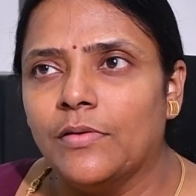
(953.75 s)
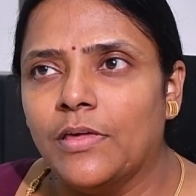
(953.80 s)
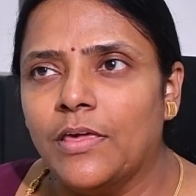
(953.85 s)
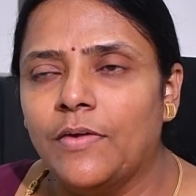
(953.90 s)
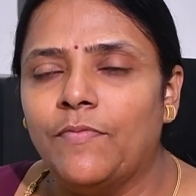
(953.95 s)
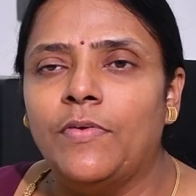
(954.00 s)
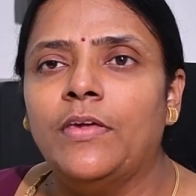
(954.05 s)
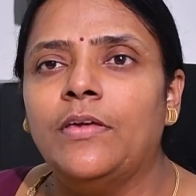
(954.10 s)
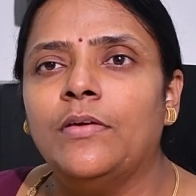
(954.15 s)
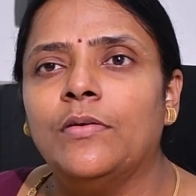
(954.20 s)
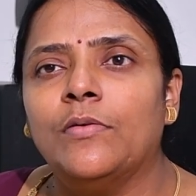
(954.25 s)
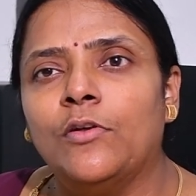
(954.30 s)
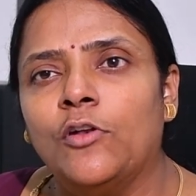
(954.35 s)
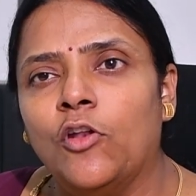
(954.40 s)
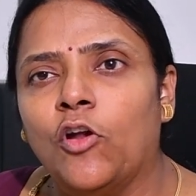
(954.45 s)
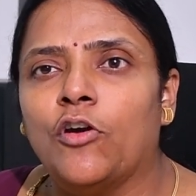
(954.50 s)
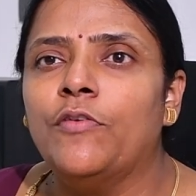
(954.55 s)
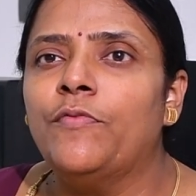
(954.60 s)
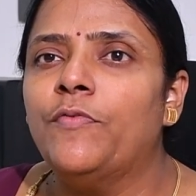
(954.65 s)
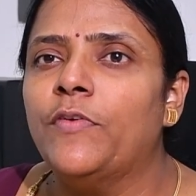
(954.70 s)
giving a
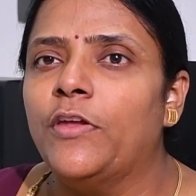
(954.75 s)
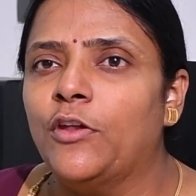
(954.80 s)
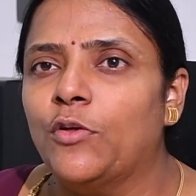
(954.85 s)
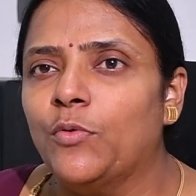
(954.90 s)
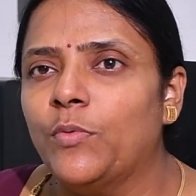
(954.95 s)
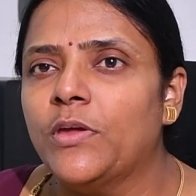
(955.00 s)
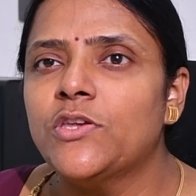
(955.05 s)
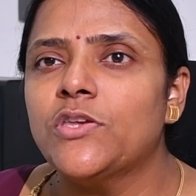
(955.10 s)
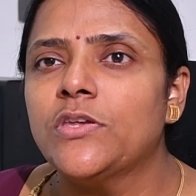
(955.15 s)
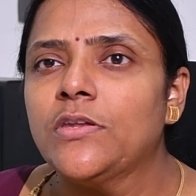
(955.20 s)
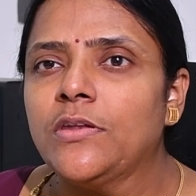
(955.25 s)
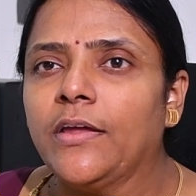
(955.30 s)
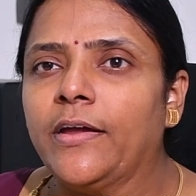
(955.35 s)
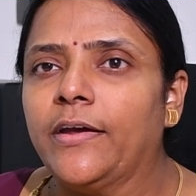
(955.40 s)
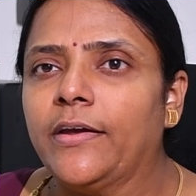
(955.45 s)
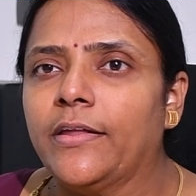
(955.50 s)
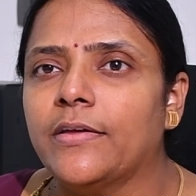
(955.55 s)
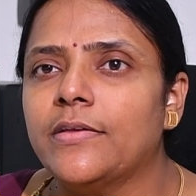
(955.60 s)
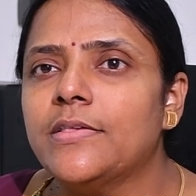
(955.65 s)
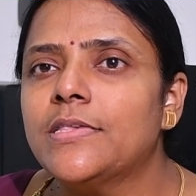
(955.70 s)
lot of innovation
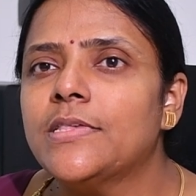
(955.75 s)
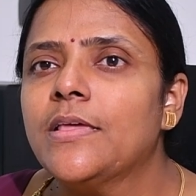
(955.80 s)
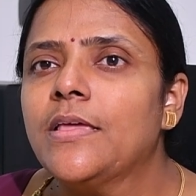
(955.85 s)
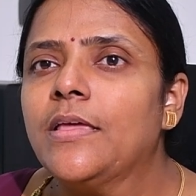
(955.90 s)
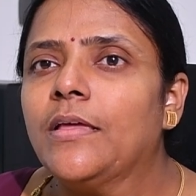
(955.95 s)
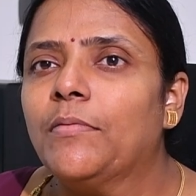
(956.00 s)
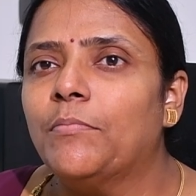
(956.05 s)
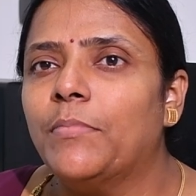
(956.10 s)
ideas,